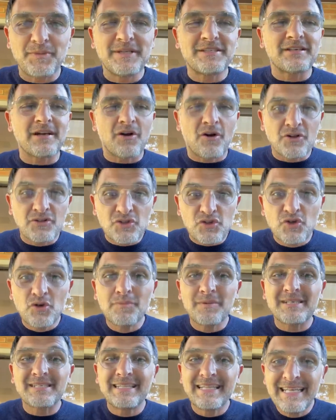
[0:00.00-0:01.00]
the
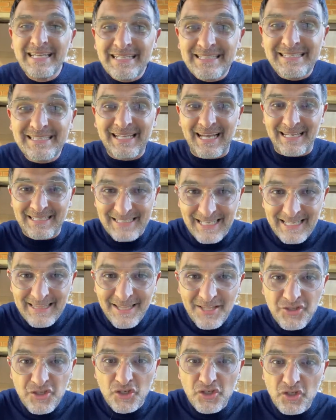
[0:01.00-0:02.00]
consumer's need states in the
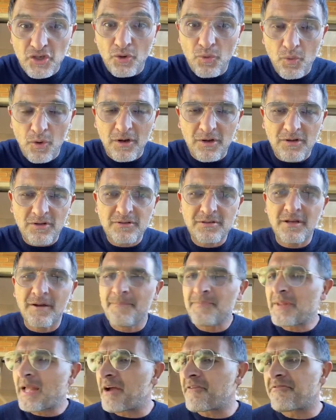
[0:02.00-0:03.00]
digital world
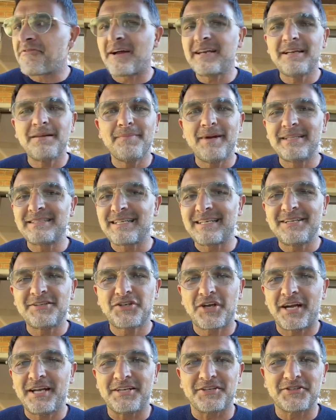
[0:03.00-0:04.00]
have fundamentally
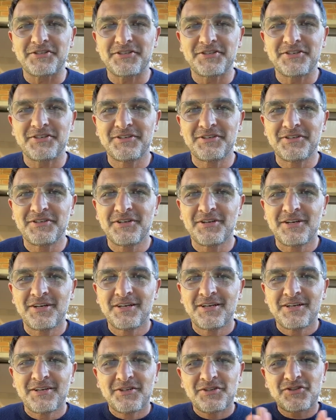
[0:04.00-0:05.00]
changed.
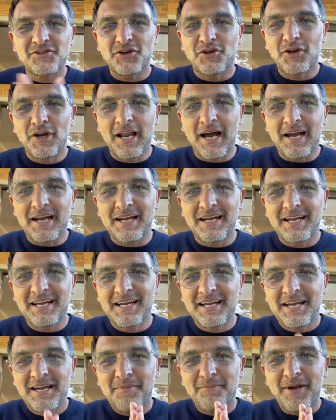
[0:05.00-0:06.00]
So good luck.
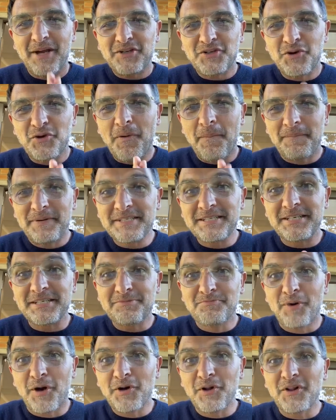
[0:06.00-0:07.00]
Make sure your business
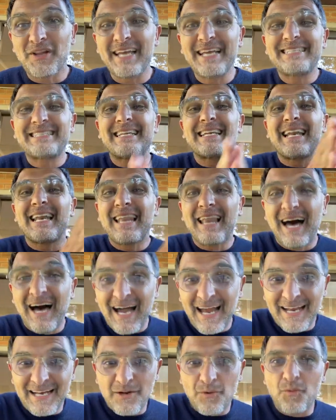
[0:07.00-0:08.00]
model is in
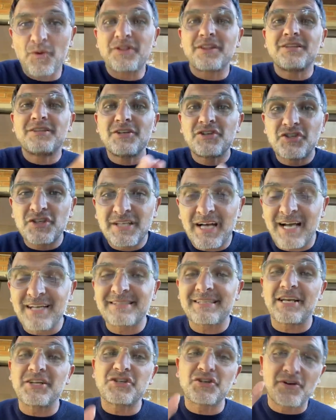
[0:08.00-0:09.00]
line with the
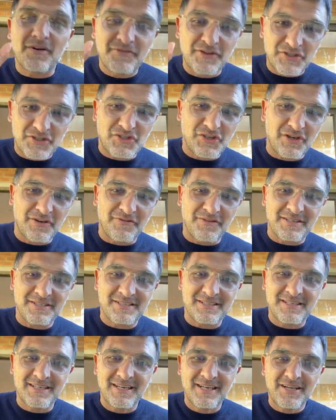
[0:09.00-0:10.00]
digitization of your
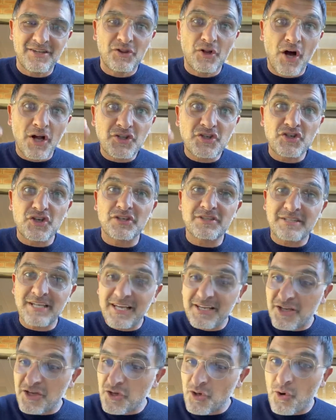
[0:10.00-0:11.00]
service, not just
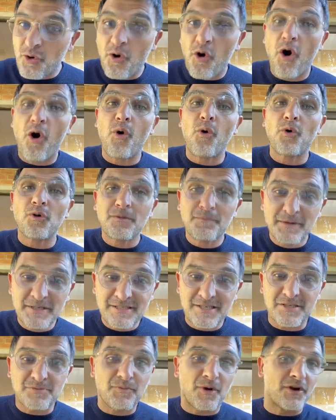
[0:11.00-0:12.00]
taking your old
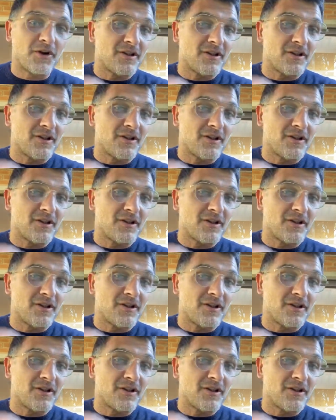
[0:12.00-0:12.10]
business model